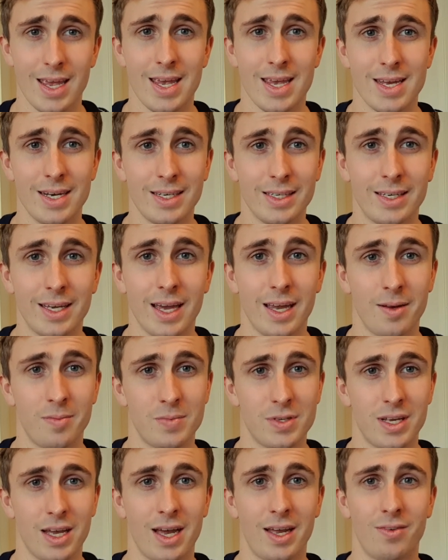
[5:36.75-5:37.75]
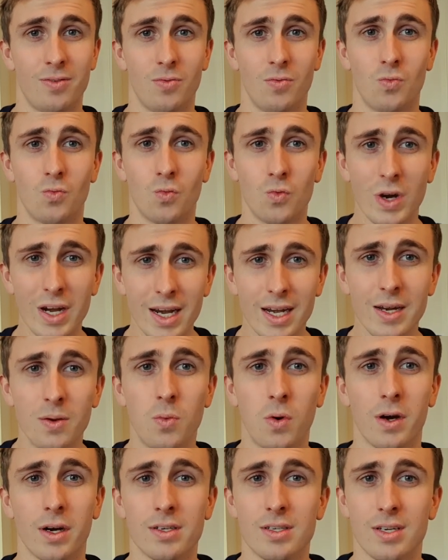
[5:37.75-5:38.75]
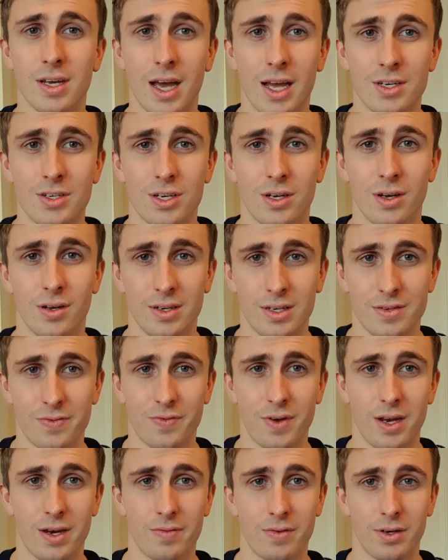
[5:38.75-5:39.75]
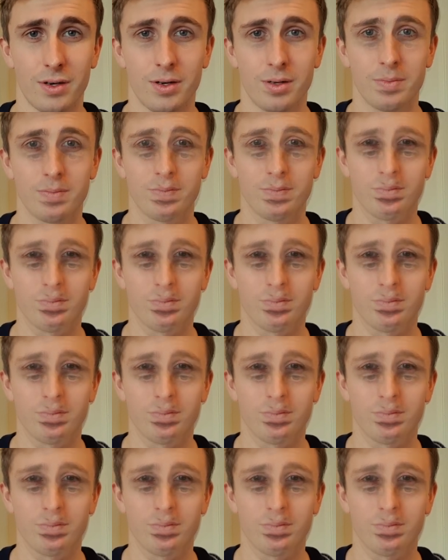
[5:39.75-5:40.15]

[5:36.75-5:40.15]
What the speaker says: in games and really works to Ancelotti's favour.